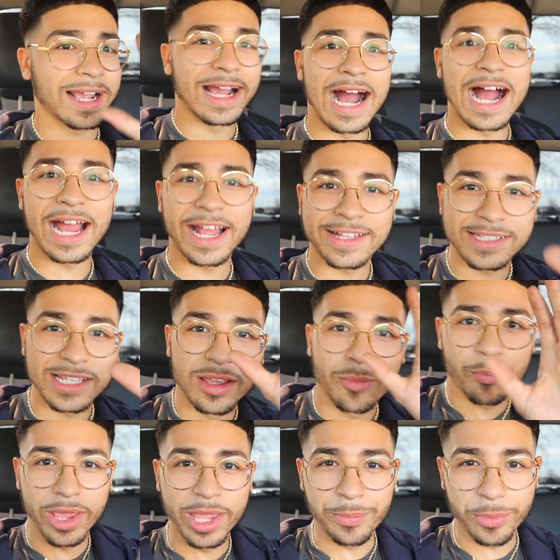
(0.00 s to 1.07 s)
guys,
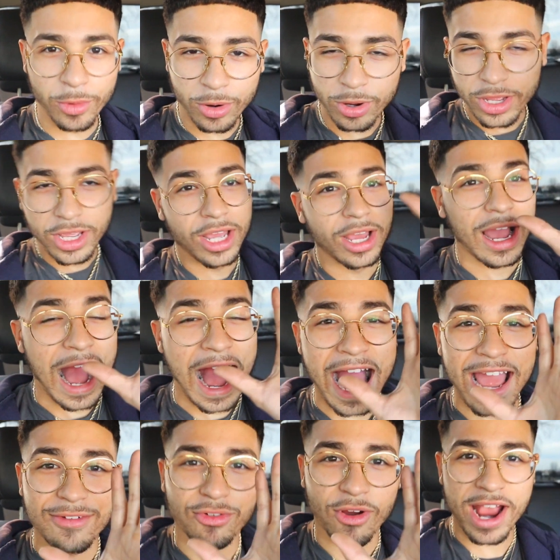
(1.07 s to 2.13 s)
people,
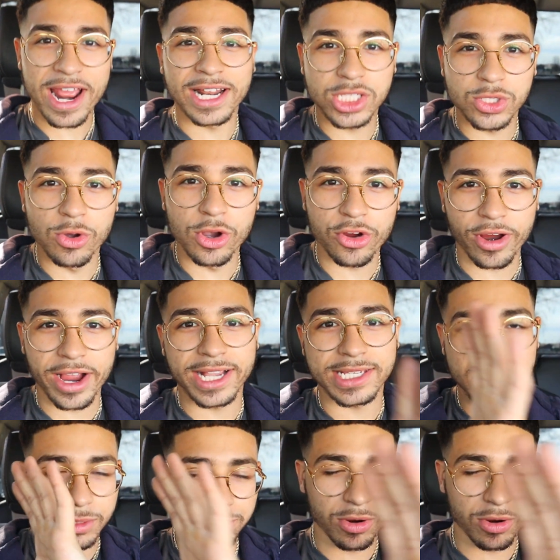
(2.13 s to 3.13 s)
I ran into a crisis,